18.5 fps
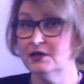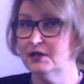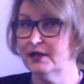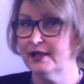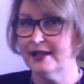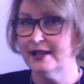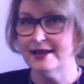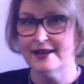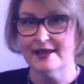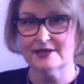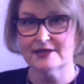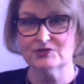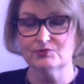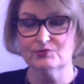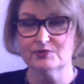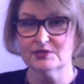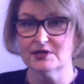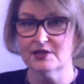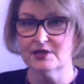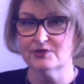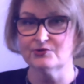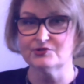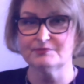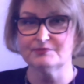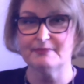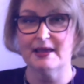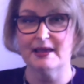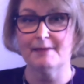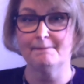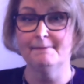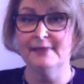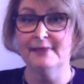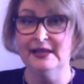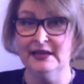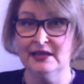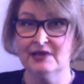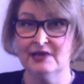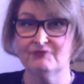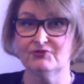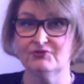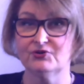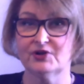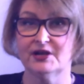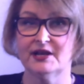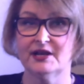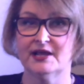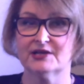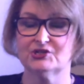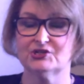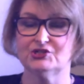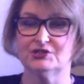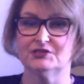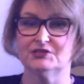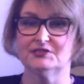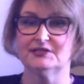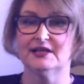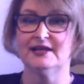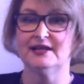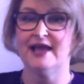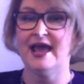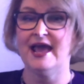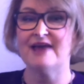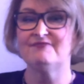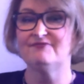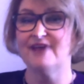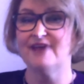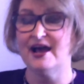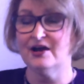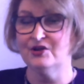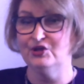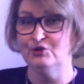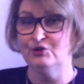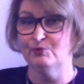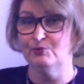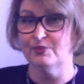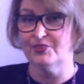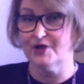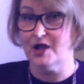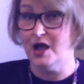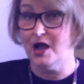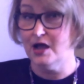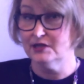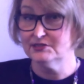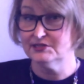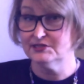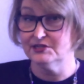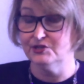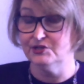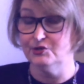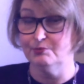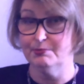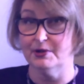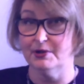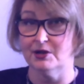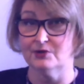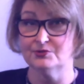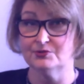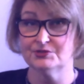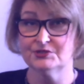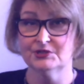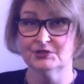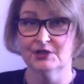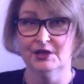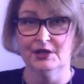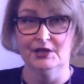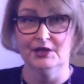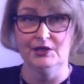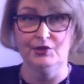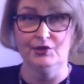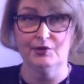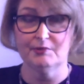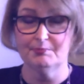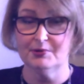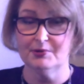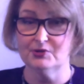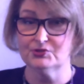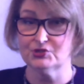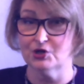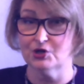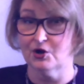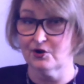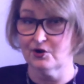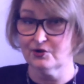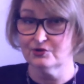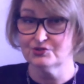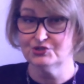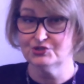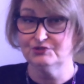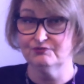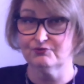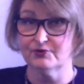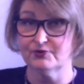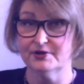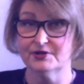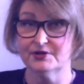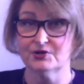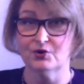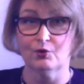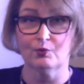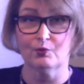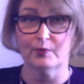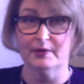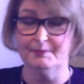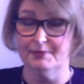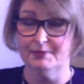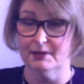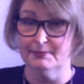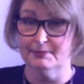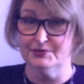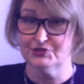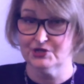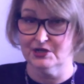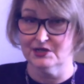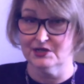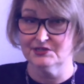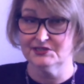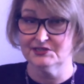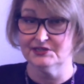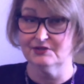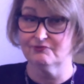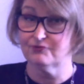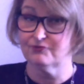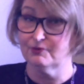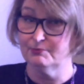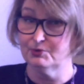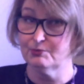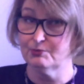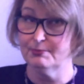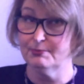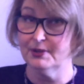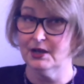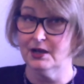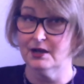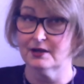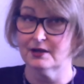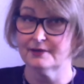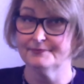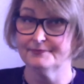Connect with others, make meaningful connections, and add value with the content you post. You can post articles you've written or republish content from your blog.